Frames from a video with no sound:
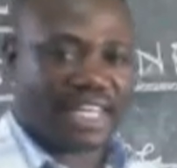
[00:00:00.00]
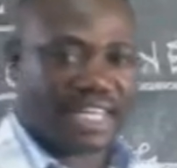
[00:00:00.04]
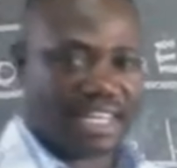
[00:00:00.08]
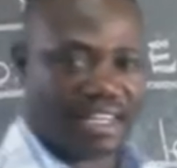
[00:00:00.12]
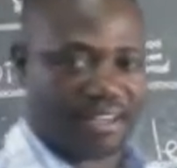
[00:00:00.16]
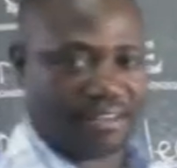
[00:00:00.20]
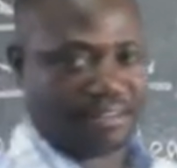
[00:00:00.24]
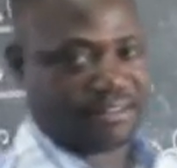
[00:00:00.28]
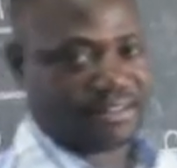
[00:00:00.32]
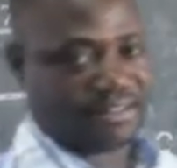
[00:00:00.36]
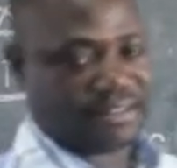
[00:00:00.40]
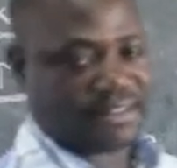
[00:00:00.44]

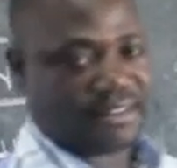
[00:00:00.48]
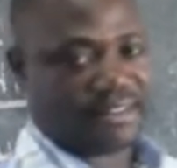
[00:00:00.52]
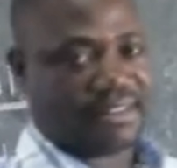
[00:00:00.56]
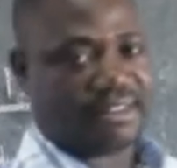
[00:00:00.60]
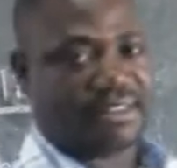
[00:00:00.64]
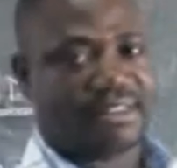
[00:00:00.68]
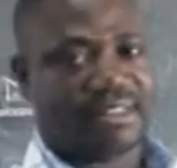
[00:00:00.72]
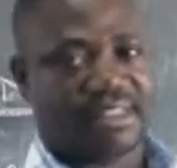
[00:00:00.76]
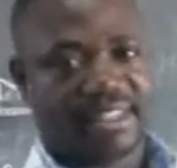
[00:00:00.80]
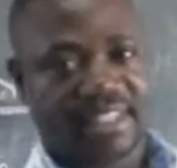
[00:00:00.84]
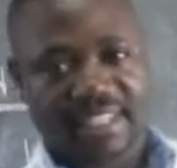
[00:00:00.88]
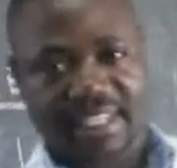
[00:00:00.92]
leaf.
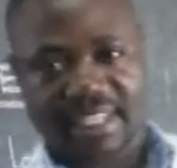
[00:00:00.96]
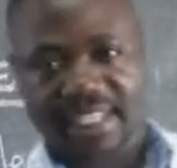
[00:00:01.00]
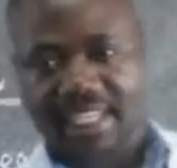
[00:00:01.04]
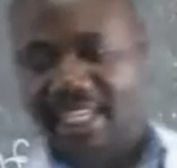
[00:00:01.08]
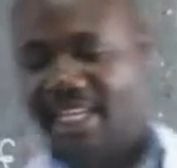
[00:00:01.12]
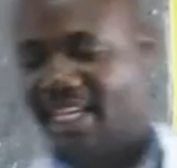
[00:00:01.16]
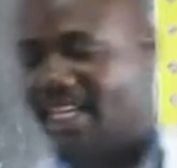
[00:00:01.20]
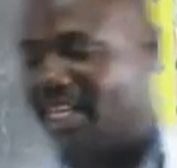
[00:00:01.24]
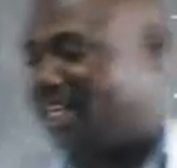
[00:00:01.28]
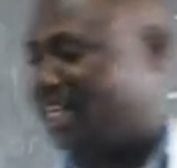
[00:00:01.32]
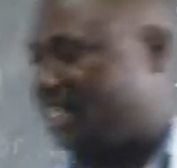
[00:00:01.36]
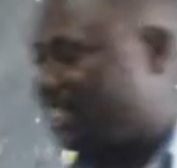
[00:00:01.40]

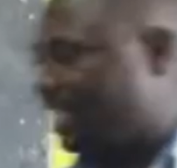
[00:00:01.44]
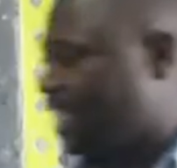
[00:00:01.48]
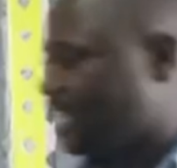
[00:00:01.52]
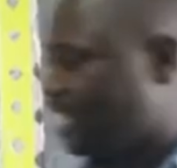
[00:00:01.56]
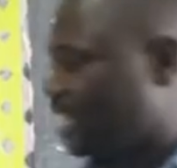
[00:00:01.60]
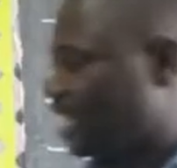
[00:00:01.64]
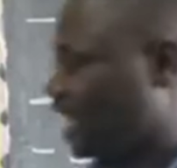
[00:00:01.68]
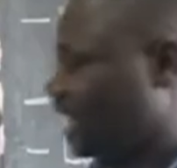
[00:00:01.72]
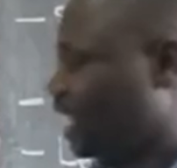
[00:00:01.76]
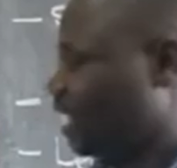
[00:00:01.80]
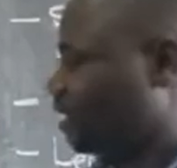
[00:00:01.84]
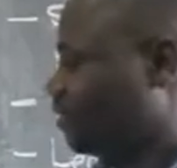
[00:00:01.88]
And
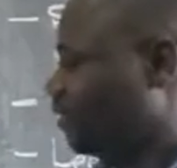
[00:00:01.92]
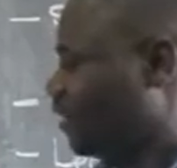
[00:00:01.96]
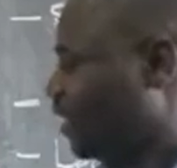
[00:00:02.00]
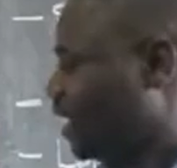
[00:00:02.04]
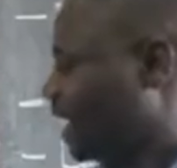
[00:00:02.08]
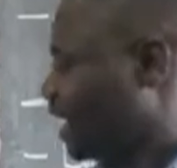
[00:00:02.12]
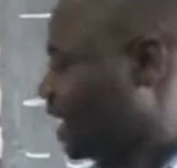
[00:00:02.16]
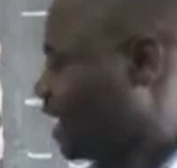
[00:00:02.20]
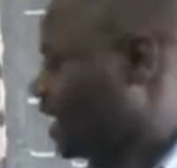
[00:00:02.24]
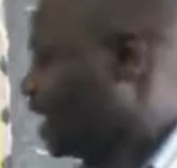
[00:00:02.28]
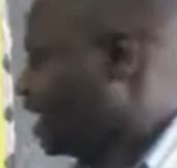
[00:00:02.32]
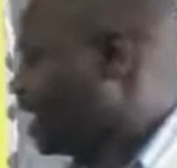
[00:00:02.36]
this leaf
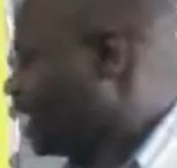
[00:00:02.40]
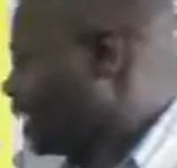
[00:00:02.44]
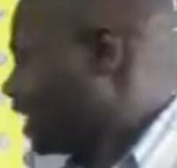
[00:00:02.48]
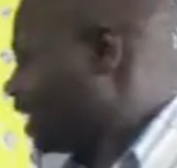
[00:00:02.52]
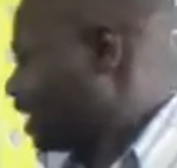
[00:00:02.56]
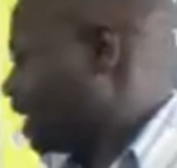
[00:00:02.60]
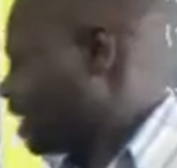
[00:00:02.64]
here